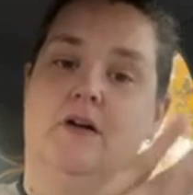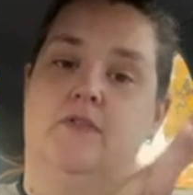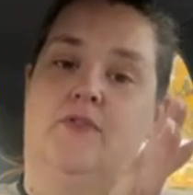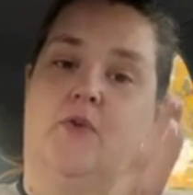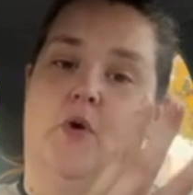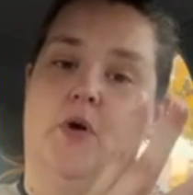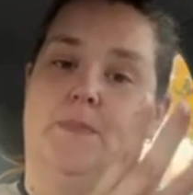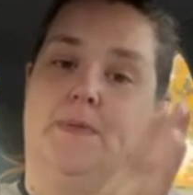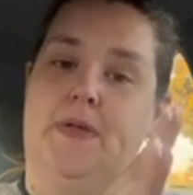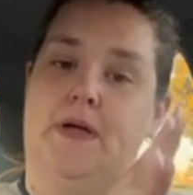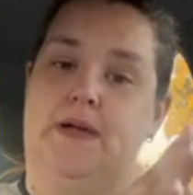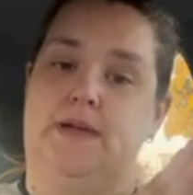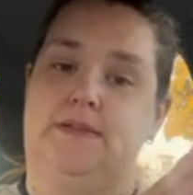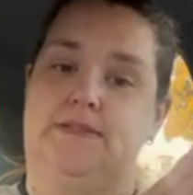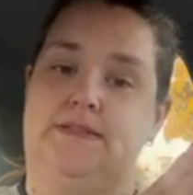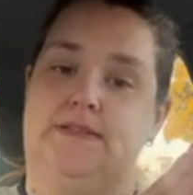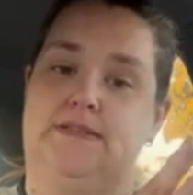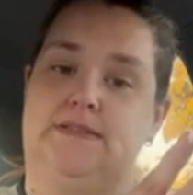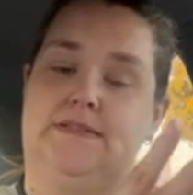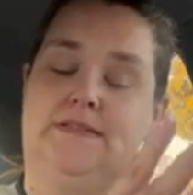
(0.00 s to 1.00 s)
4
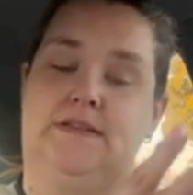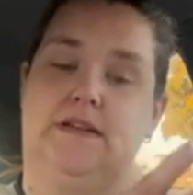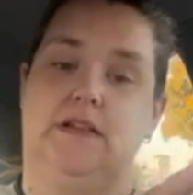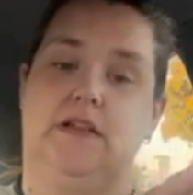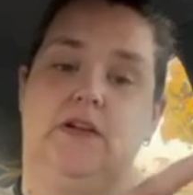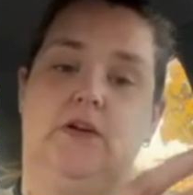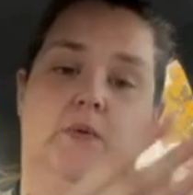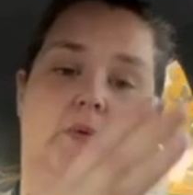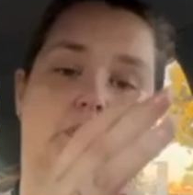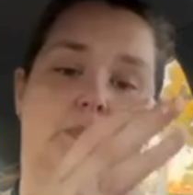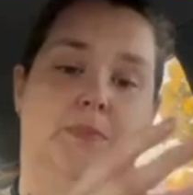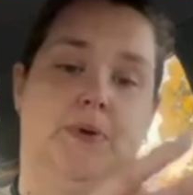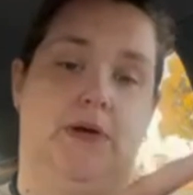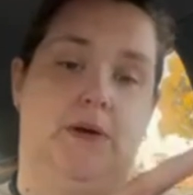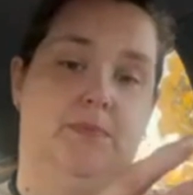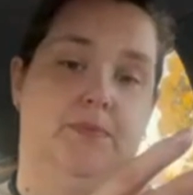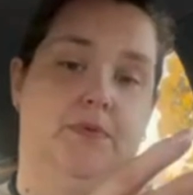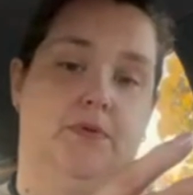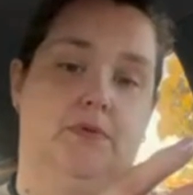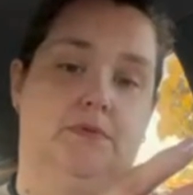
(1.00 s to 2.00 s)
places dealing with
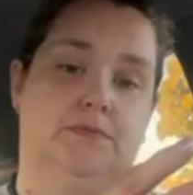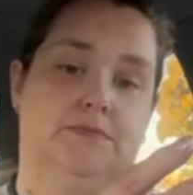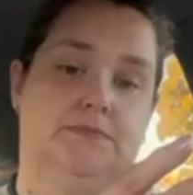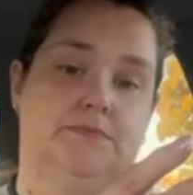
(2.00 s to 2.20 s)
people.